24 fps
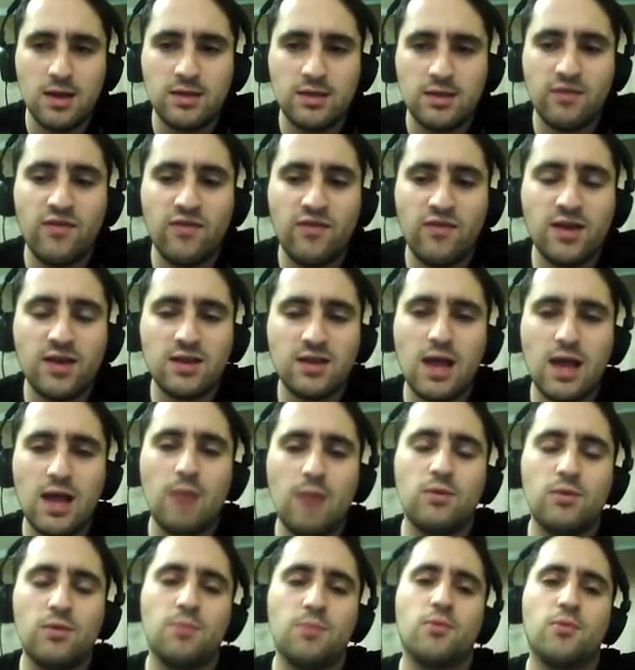The fact that
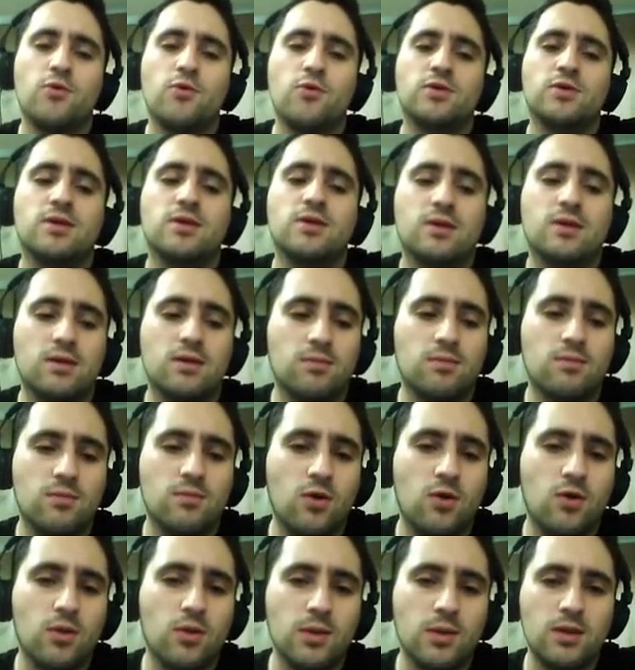I'm reporting him
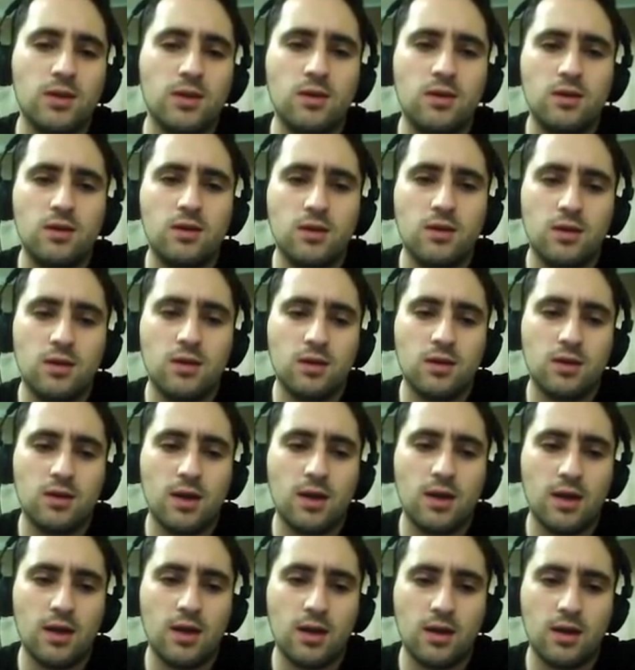only
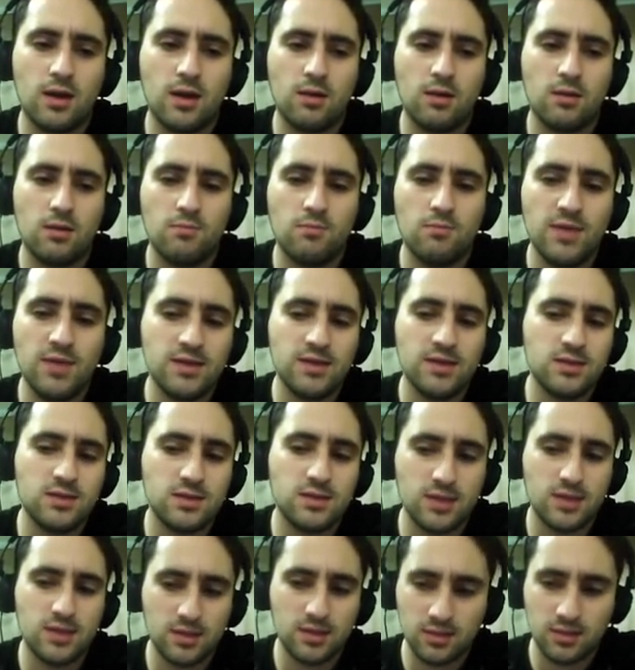means
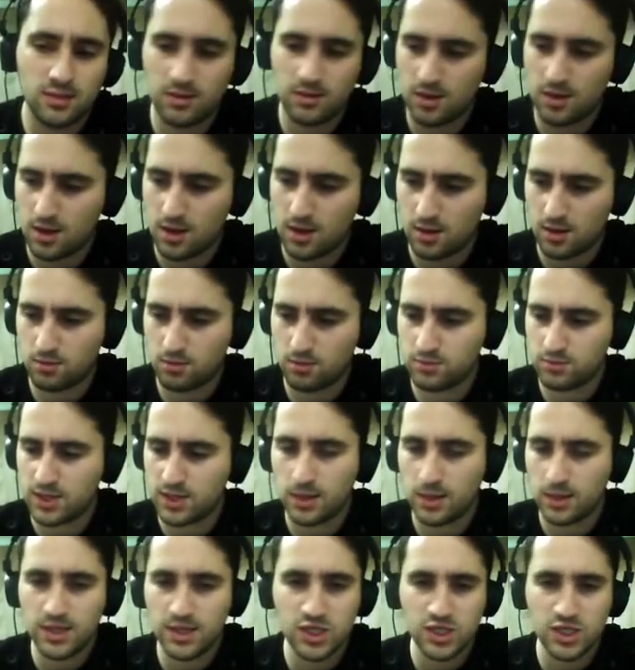that
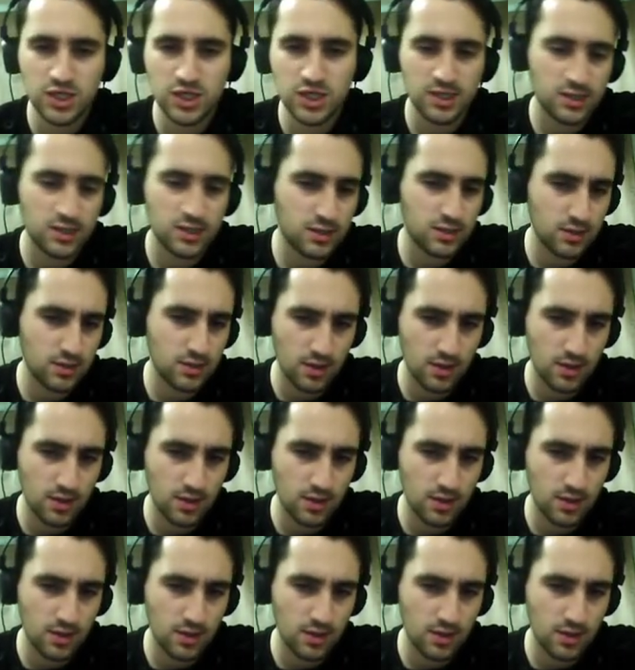the leeches,